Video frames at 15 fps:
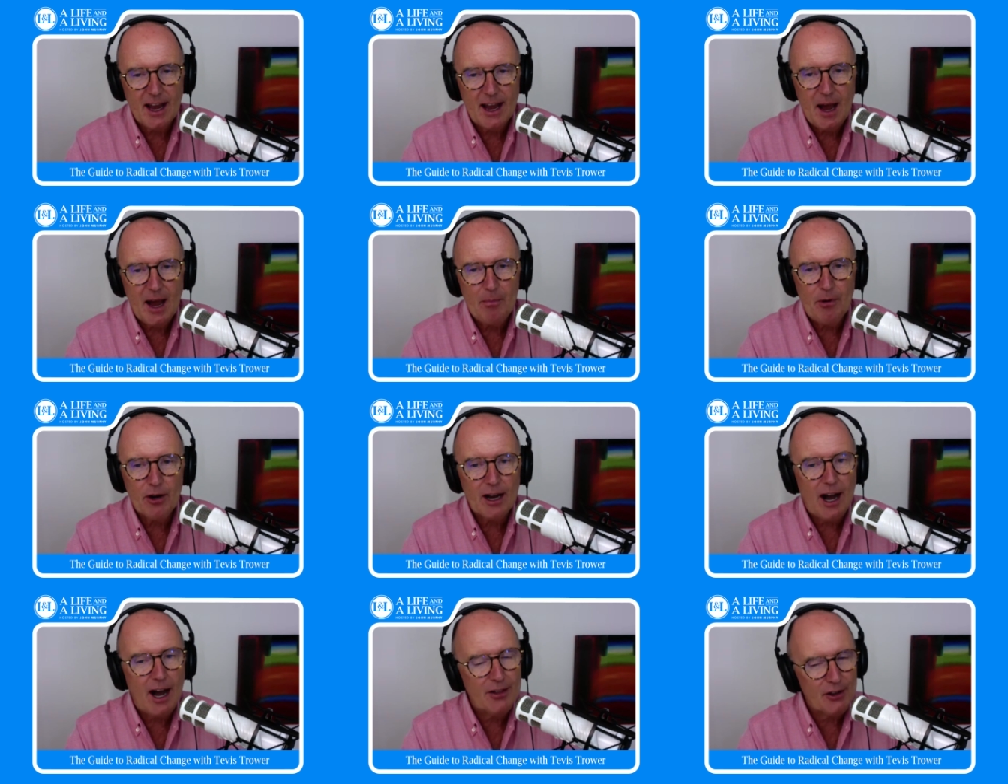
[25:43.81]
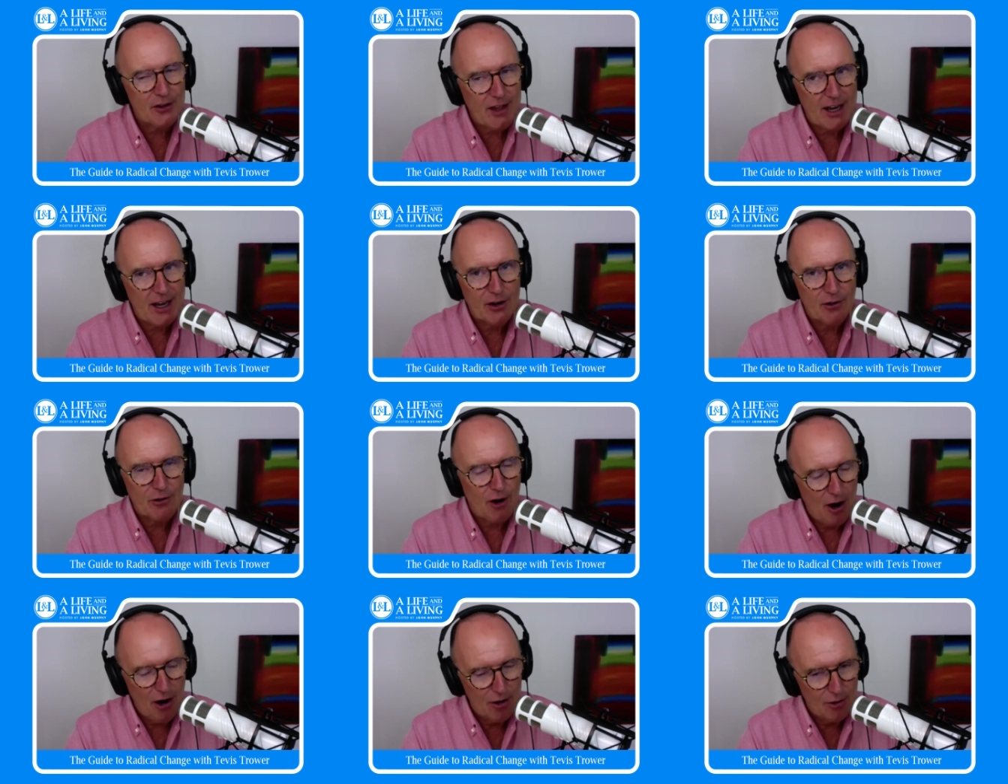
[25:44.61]
A book other than your
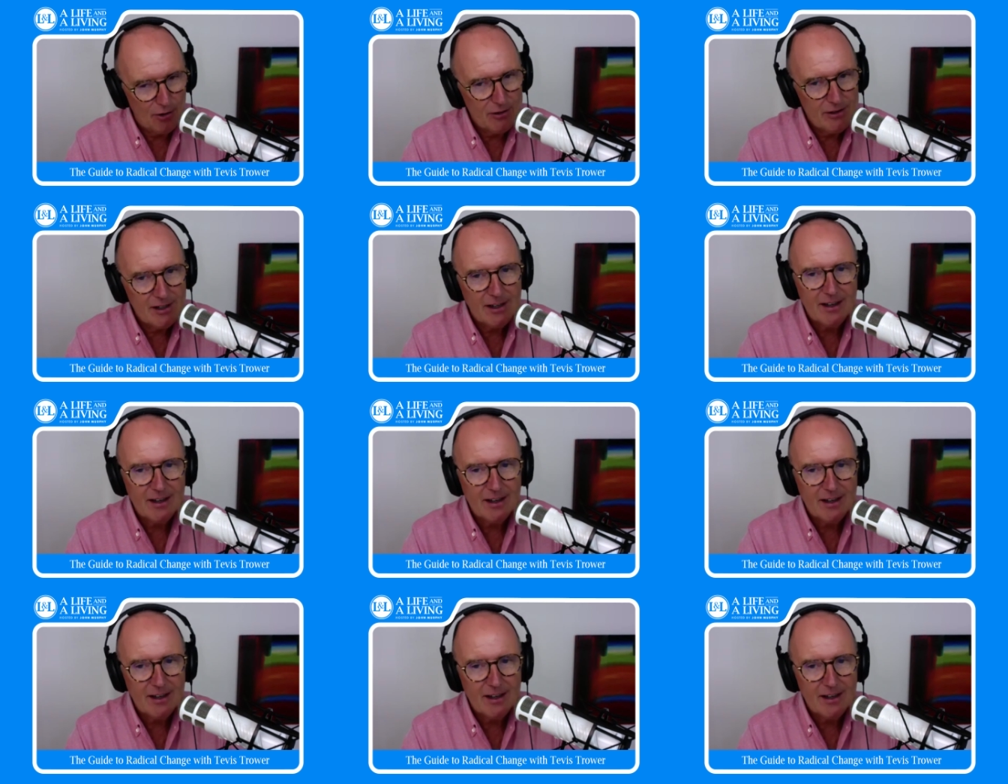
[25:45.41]
own,